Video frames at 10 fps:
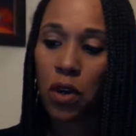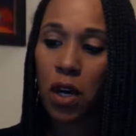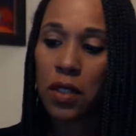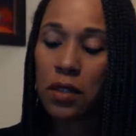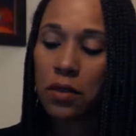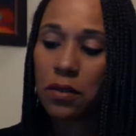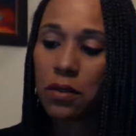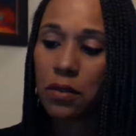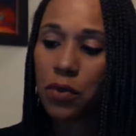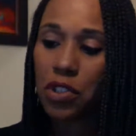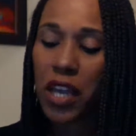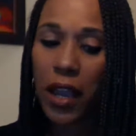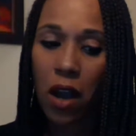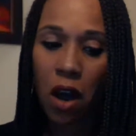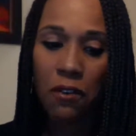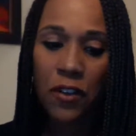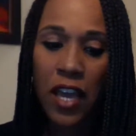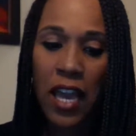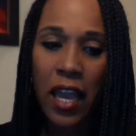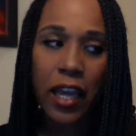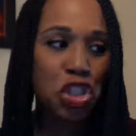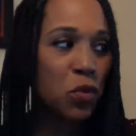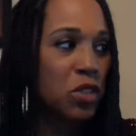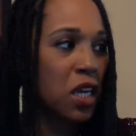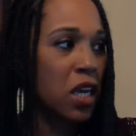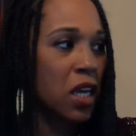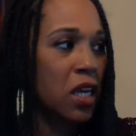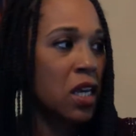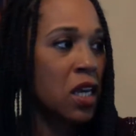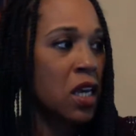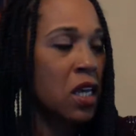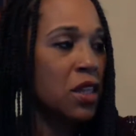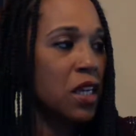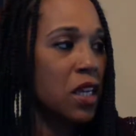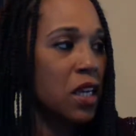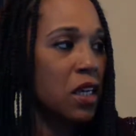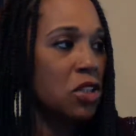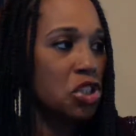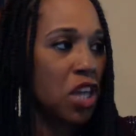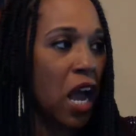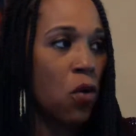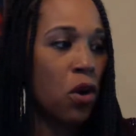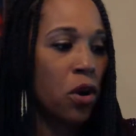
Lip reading: takeoff. And she was in the shower. She